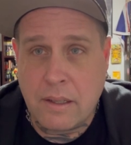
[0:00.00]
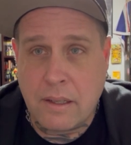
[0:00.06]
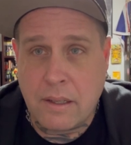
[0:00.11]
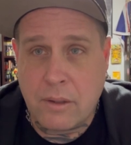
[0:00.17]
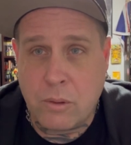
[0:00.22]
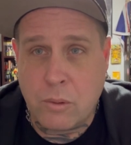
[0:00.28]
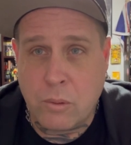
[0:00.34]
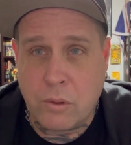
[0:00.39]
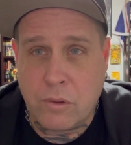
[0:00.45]

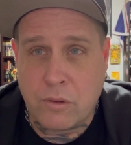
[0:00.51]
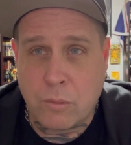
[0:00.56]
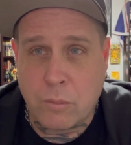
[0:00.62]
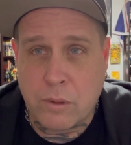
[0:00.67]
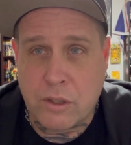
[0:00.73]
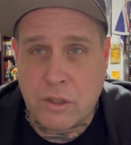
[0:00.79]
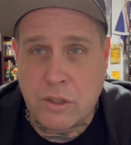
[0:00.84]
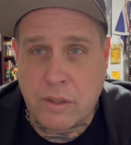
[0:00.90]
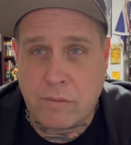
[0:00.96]
who is
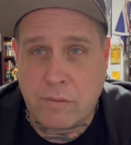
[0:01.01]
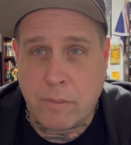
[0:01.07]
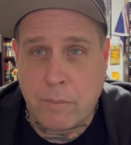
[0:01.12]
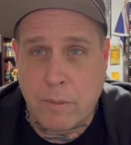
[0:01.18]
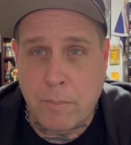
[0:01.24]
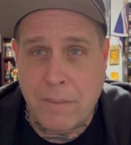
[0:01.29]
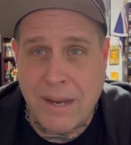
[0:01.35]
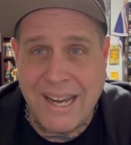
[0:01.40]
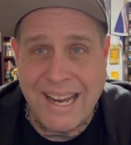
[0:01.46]
originally from
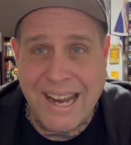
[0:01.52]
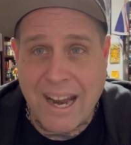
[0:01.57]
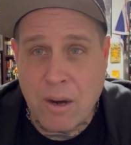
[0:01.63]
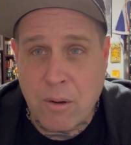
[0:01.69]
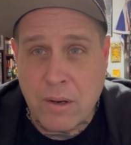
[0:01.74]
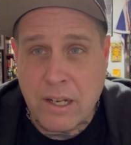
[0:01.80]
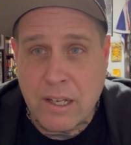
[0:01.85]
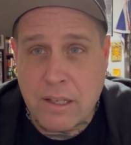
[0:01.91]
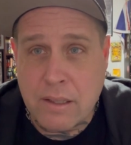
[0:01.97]
the Bay
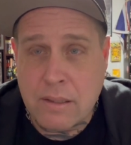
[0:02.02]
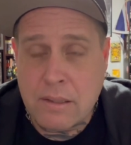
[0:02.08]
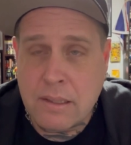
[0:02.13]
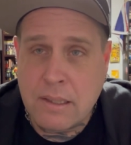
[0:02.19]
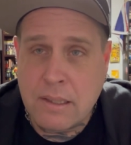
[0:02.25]
Area.